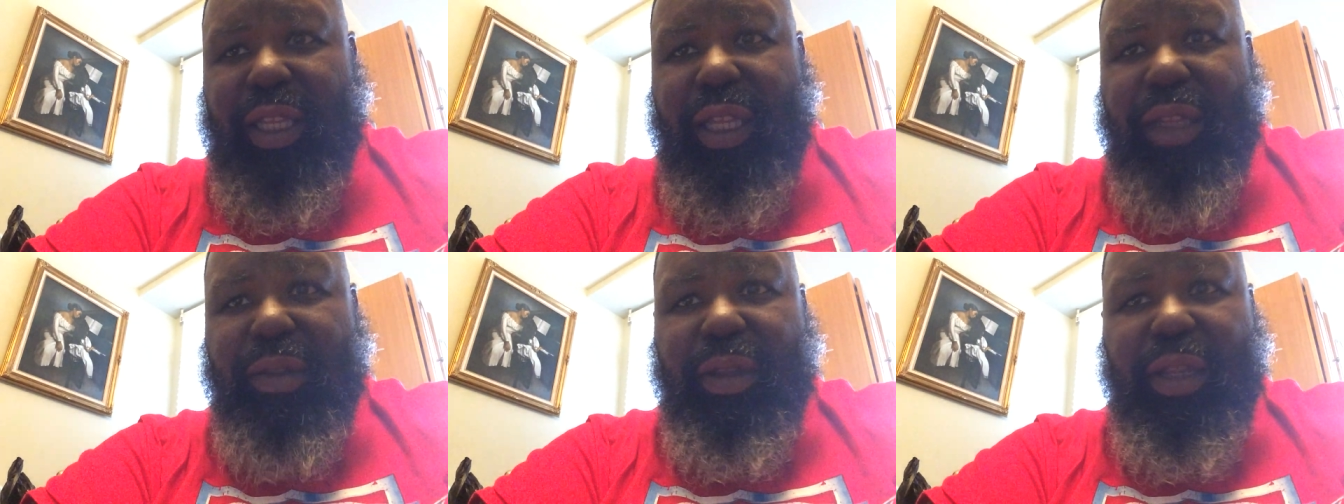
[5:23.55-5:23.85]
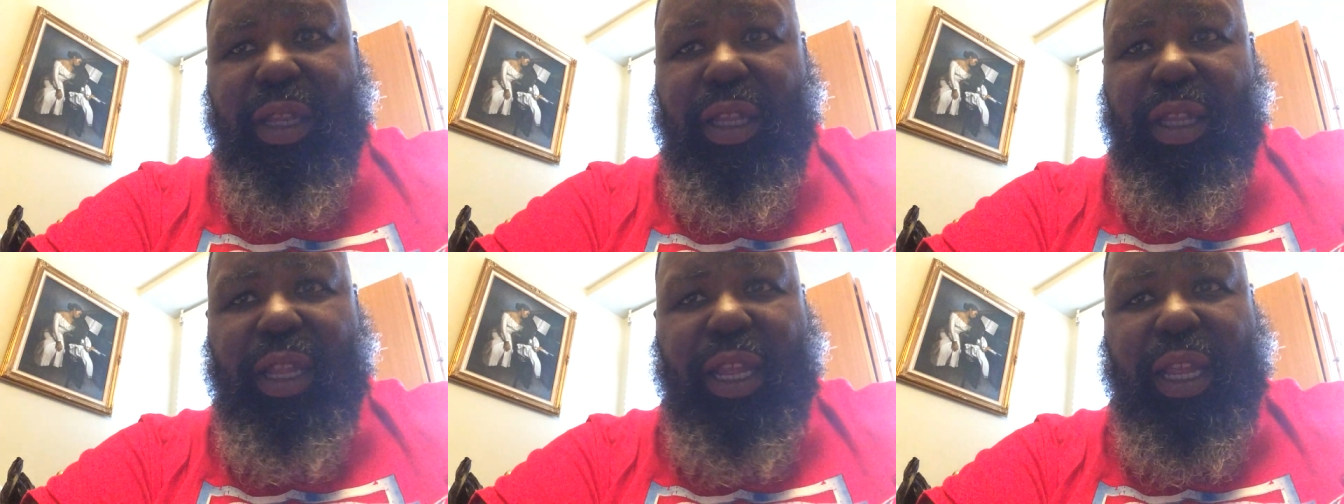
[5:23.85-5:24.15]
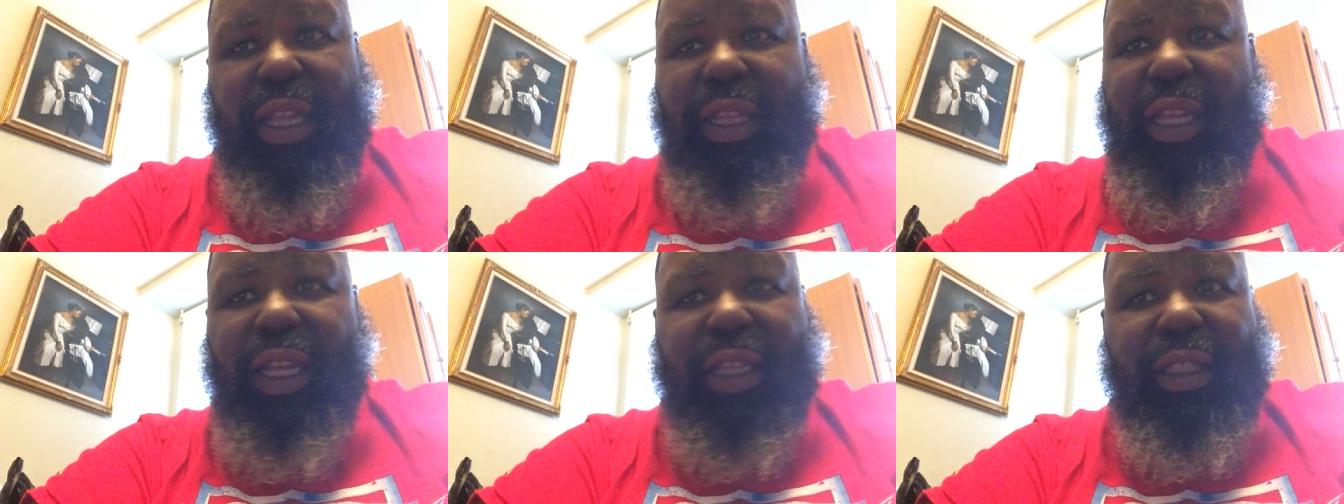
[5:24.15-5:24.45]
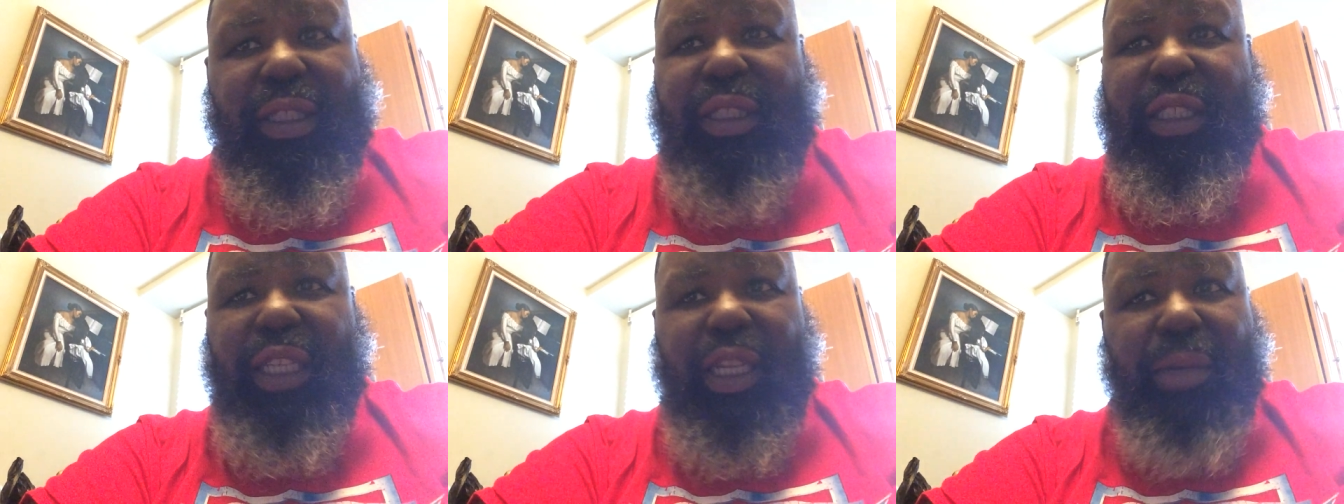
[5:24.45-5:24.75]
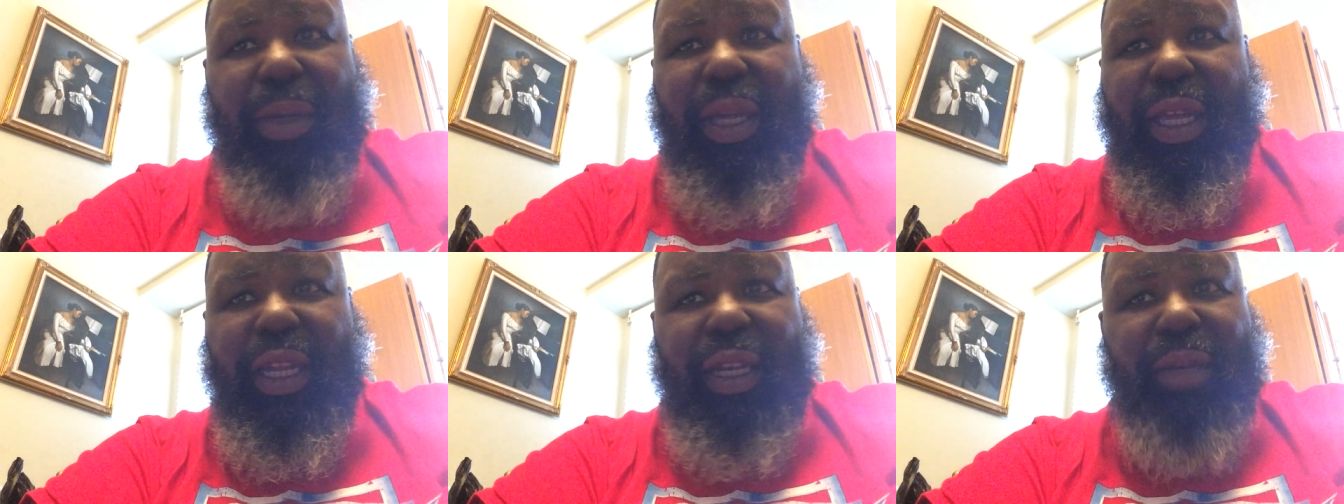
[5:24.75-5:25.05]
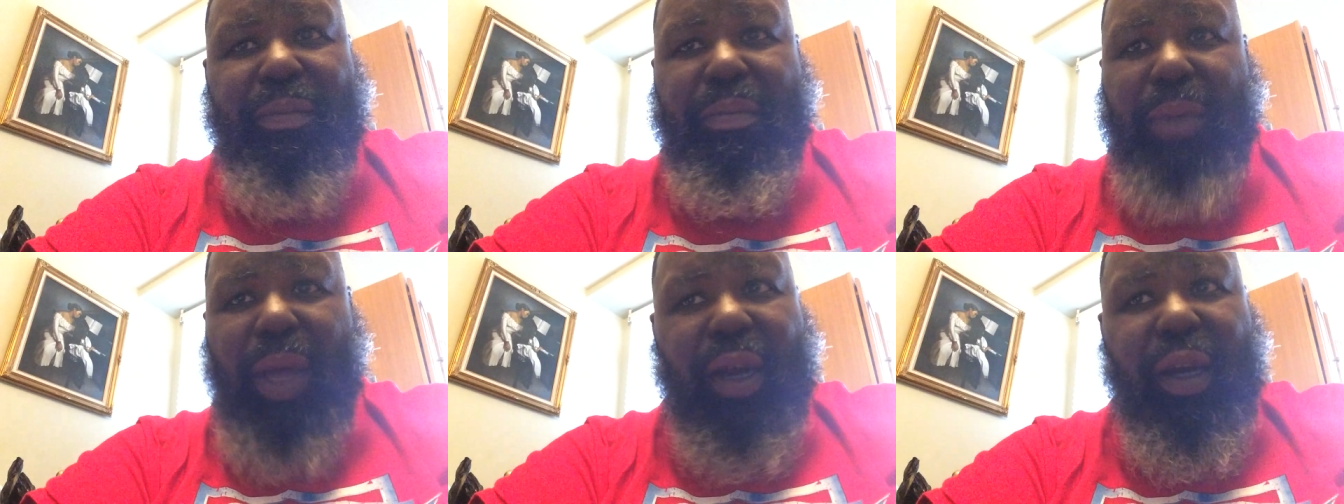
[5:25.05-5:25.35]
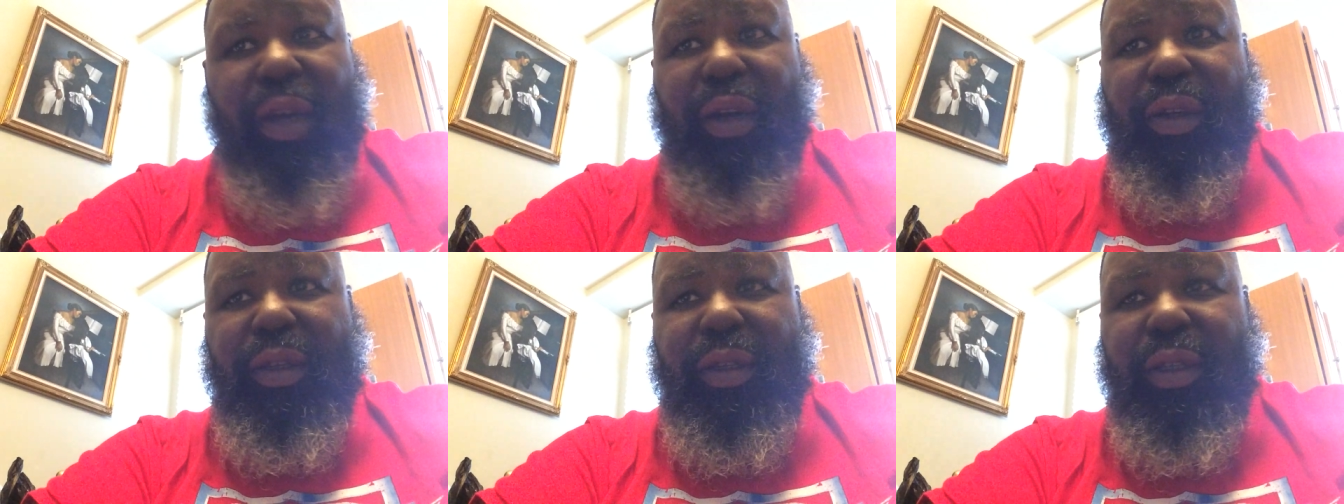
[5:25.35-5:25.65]
and it doesn't seem to be getting
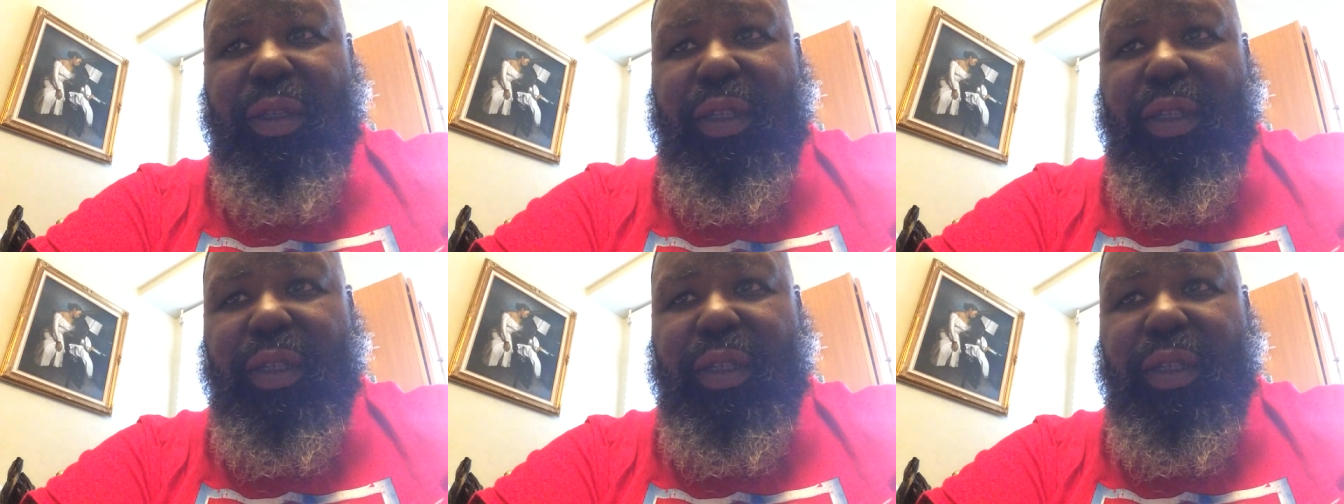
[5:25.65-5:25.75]
better.